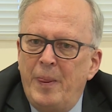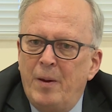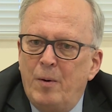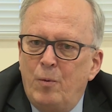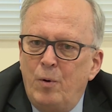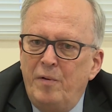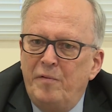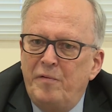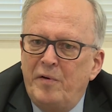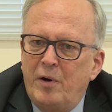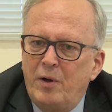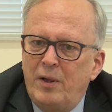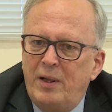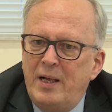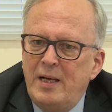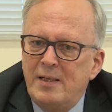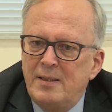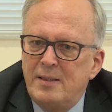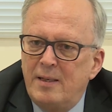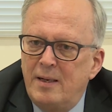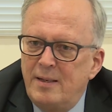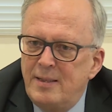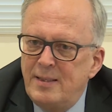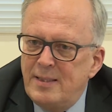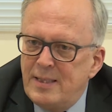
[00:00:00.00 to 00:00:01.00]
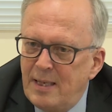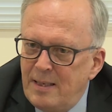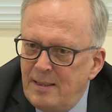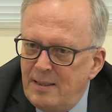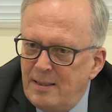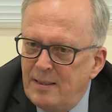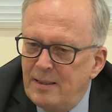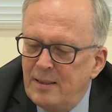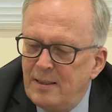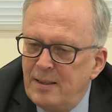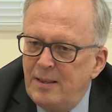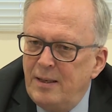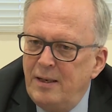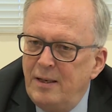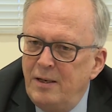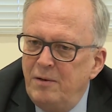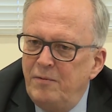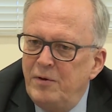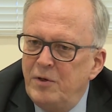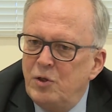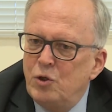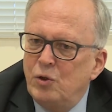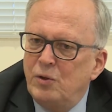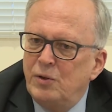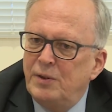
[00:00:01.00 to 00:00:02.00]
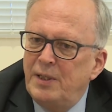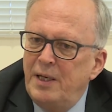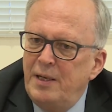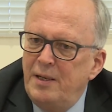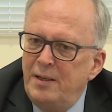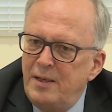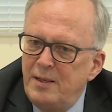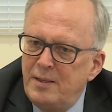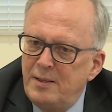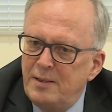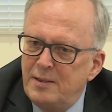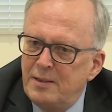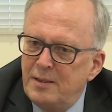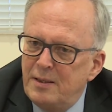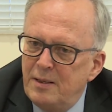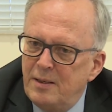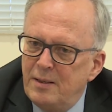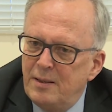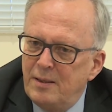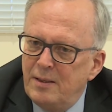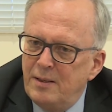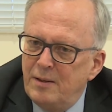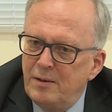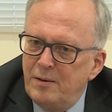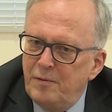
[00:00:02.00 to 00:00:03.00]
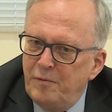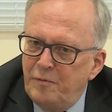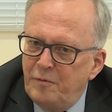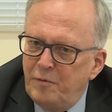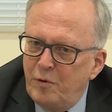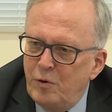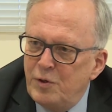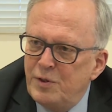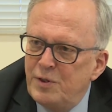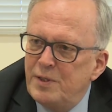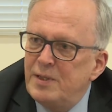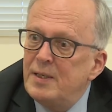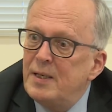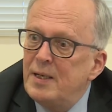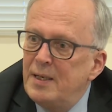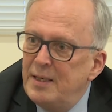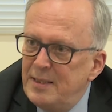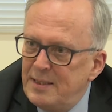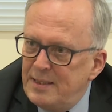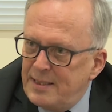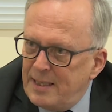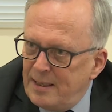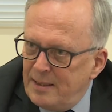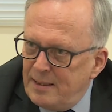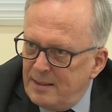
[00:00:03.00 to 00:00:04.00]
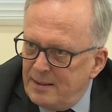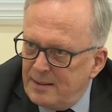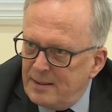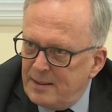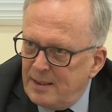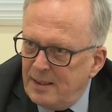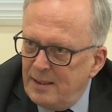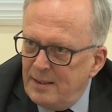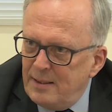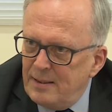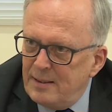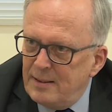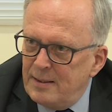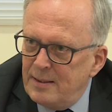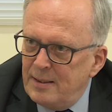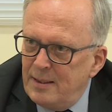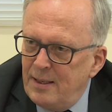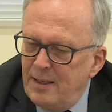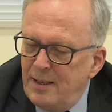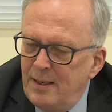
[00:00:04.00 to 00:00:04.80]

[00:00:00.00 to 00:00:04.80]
We found less than 10 individuals in these first 10 sites.